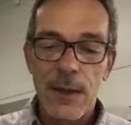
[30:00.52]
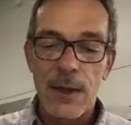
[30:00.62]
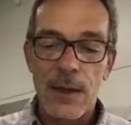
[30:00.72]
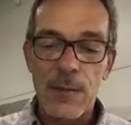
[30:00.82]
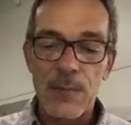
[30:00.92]

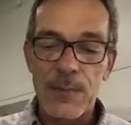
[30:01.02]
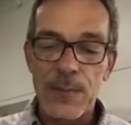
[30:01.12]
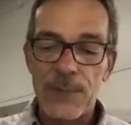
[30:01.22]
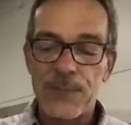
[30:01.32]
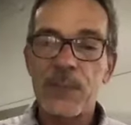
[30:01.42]
Um,
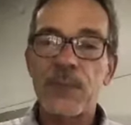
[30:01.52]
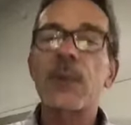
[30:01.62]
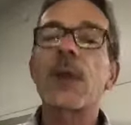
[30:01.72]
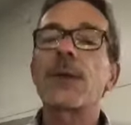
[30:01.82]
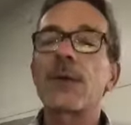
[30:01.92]

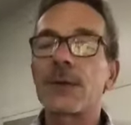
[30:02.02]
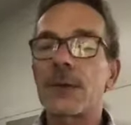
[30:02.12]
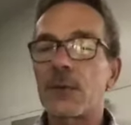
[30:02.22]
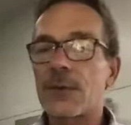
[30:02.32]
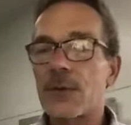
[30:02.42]
I know that
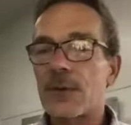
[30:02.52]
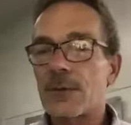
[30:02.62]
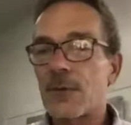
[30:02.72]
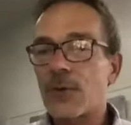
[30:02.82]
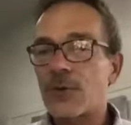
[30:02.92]
there was a
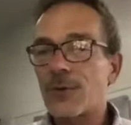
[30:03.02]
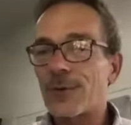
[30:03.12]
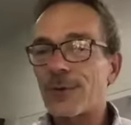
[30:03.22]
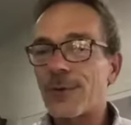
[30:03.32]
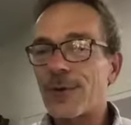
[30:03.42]
question
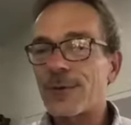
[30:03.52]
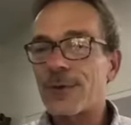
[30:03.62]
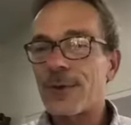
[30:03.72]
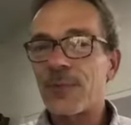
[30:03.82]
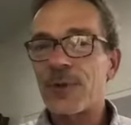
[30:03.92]
earlier
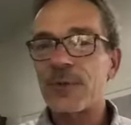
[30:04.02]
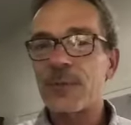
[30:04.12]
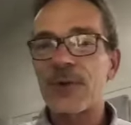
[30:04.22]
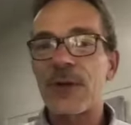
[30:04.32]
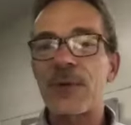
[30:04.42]
that
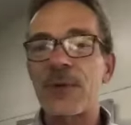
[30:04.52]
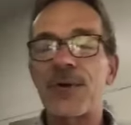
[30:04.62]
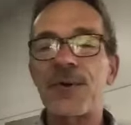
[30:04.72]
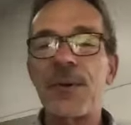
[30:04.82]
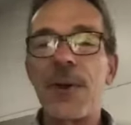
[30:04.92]
principals come and
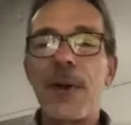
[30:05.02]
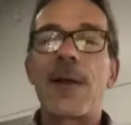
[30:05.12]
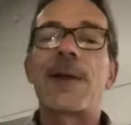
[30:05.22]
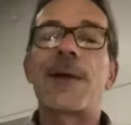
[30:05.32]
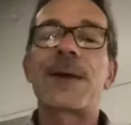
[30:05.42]
go,
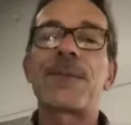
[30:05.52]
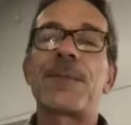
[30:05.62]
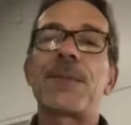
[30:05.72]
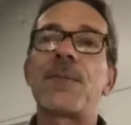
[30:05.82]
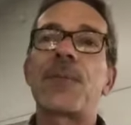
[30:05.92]

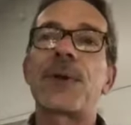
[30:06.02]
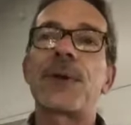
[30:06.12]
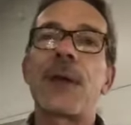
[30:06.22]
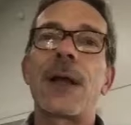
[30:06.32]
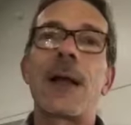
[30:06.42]

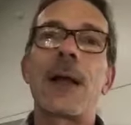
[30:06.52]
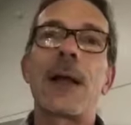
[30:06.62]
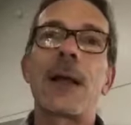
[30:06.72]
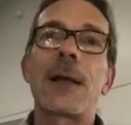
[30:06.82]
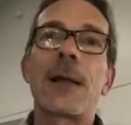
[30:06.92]
but
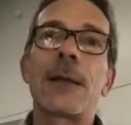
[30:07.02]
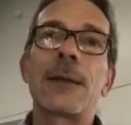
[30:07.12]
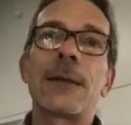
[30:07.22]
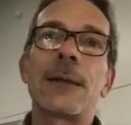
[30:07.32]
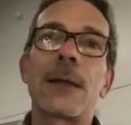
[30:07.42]

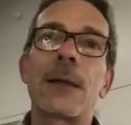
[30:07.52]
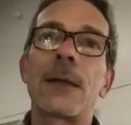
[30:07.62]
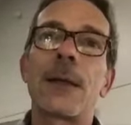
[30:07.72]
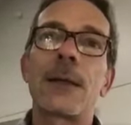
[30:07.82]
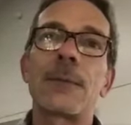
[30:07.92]
I,
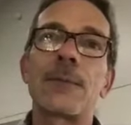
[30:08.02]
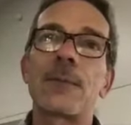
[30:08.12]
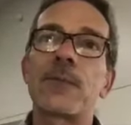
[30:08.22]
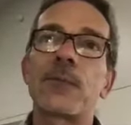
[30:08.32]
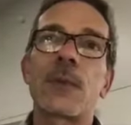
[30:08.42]
I'm
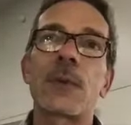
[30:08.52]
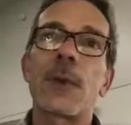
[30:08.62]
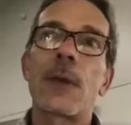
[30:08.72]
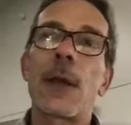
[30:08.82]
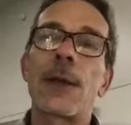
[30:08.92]

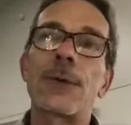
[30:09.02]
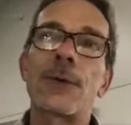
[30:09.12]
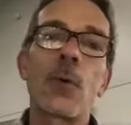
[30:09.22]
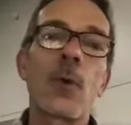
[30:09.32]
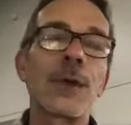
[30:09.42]
I don't
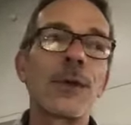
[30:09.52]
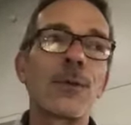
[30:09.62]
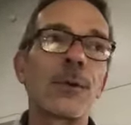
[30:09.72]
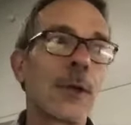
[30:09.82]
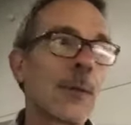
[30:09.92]
know why you
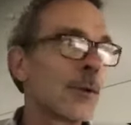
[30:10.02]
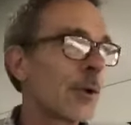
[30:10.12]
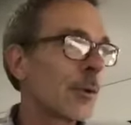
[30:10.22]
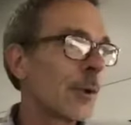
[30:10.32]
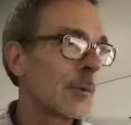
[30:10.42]
would come and
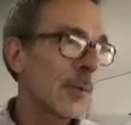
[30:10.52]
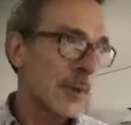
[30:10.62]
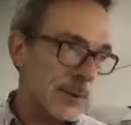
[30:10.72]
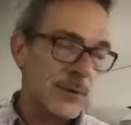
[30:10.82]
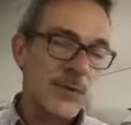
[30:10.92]
go here
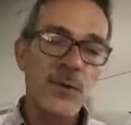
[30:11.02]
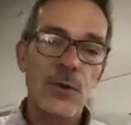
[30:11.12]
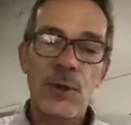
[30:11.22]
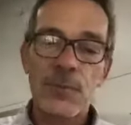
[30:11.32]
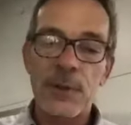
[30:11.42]
because it's such a
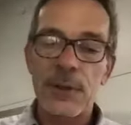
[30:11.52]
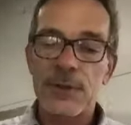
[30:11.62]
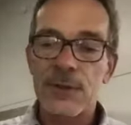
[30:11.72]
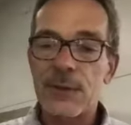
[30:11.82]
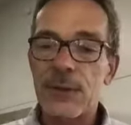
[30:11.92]
great
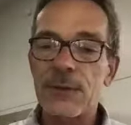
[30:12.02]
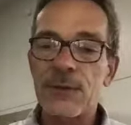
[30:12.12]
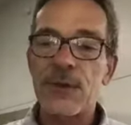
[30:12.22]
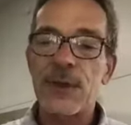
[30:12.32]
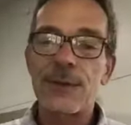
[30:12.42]
place. And I
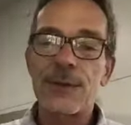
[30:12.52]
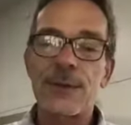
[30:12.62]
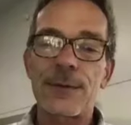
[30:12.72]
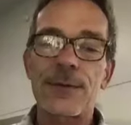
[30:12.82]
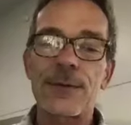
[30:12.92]
understand that
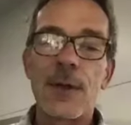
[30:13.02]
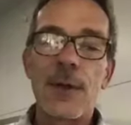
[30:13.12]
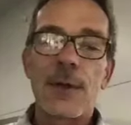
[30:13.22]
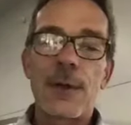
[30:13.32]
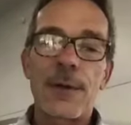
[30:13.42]
there's
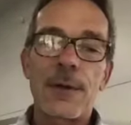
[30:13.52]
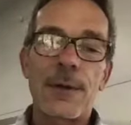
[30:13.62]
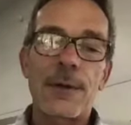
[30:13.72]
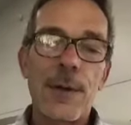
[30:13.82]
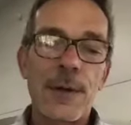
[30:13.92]

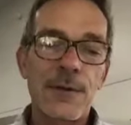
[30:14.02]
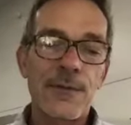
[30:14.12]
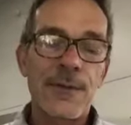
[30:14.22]
a lot of